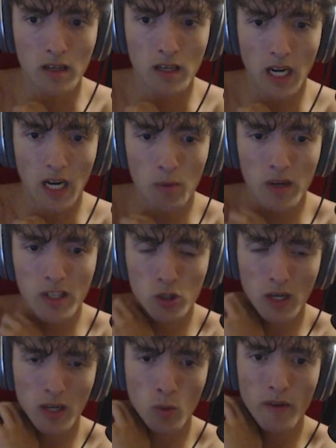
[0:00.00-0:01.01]
I'm really just
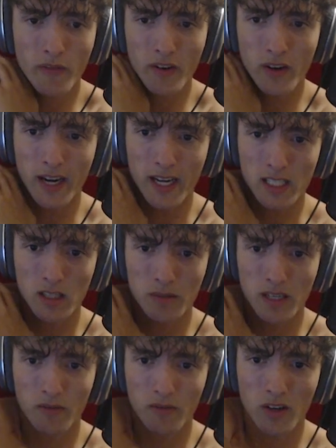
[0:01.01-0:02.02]
trying to win for you guys. You know what
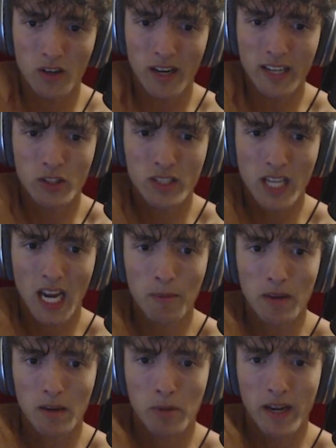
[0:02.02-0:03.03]
I'm saying? For your
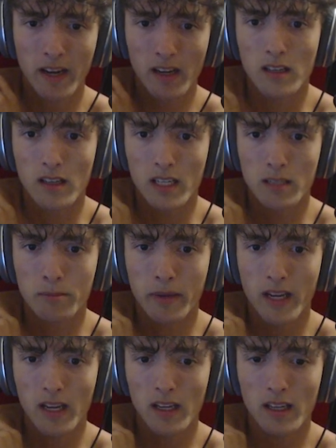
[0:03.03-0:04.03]
entertainment. Pink. Nice
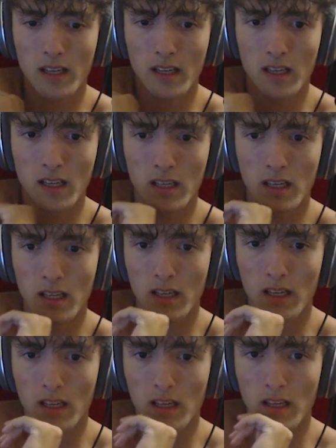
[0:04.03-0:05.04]
pink.
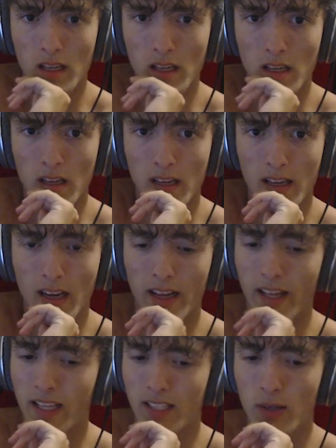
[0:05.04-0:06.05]
Ah,
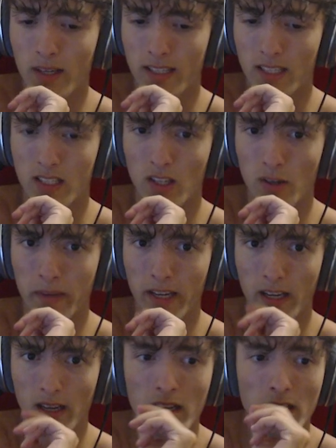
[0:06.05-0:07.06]
that two X is so
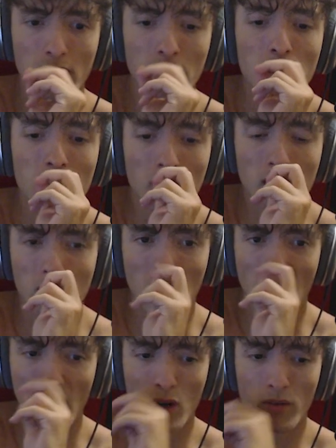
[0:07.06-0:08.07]
mid.
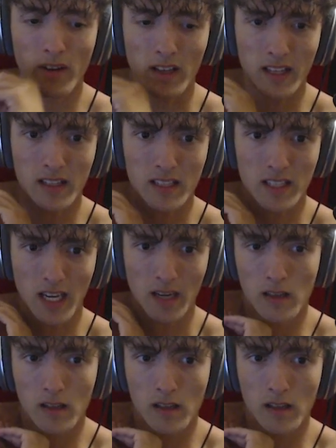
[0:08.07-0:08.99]
I don't know if I like this game.